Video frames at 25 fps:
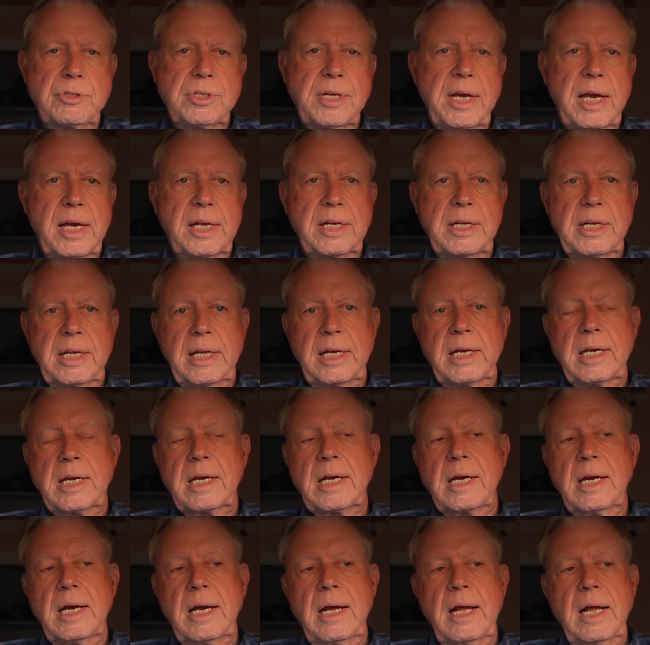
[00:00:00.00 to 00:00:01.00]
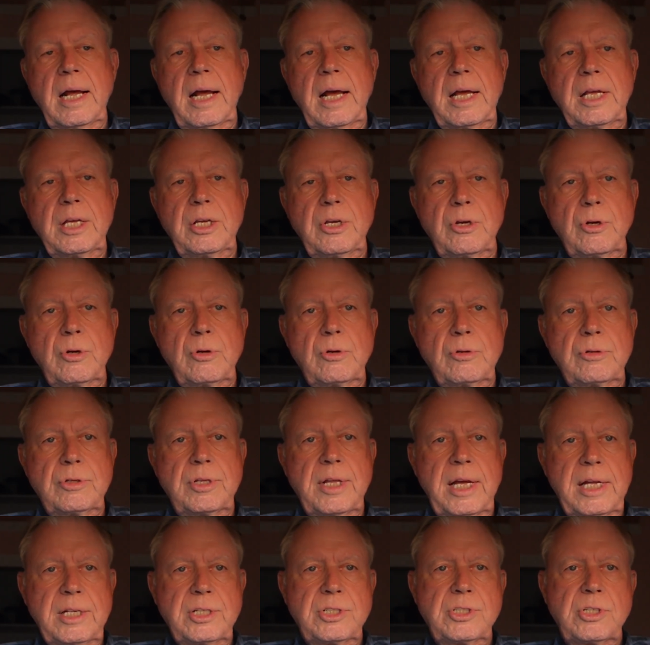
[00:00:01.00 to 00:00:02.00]
technique, you
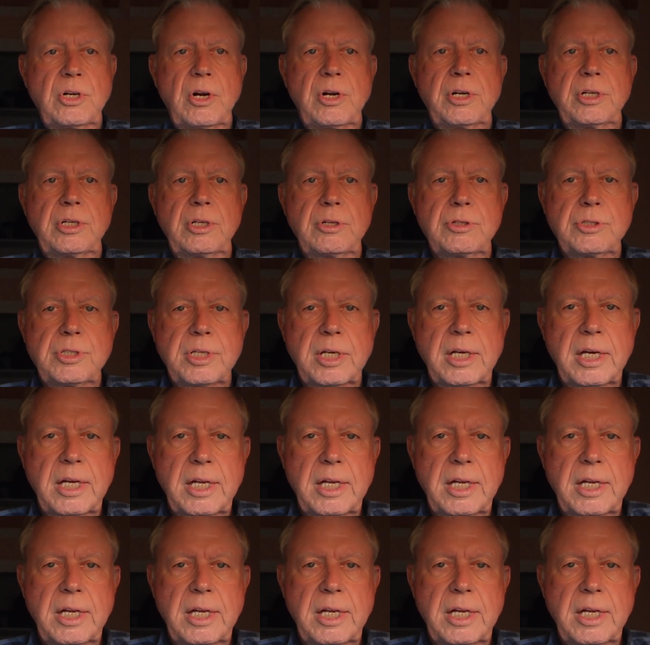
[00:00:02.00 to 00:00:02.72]
then start using